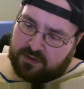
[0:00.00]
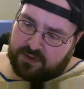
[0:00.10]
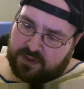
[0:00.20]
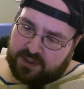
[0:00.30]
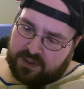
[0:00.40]

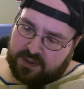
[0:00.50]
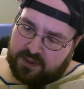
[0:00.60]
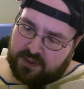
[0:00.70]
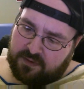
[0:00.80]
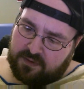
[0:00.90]
Let's see
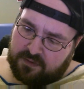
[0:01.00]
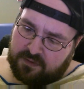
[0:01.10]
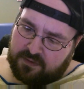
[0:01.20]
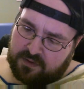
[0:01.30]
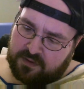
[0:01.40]
here.
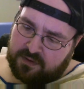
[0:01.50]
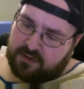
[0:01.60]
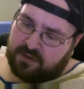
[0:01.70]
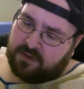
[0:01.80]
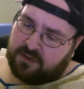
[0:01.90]

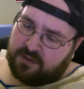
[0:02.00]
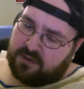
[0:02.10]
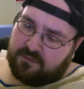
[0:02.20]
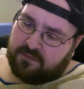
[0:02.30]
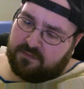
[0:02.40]

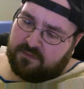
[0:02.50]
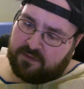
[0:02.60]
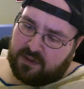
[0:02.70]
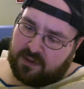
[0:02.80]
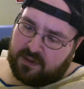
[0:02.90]
Fill
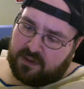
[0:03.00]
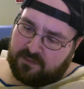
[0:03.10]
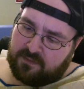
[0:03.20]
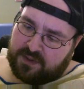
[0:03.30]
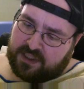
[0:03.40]
around with
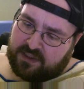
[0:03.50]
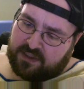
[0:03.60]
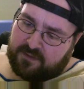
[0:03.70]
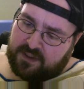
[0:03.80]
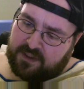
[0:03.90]
this
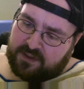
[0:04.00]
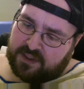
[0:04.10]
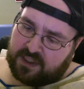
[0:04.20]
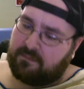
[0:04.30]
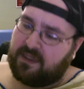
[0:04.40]
cellophane
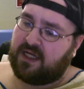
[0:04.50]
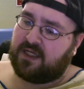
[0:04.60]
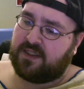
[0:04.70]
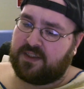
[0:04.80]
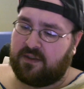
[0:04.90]
just like a
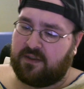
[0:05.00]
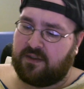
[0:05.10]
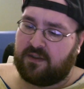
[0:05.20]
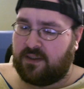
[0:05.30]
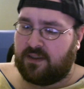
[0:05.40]
pack of
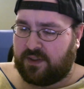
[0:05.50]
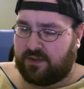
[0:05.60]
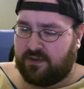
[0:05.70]
cigarettes.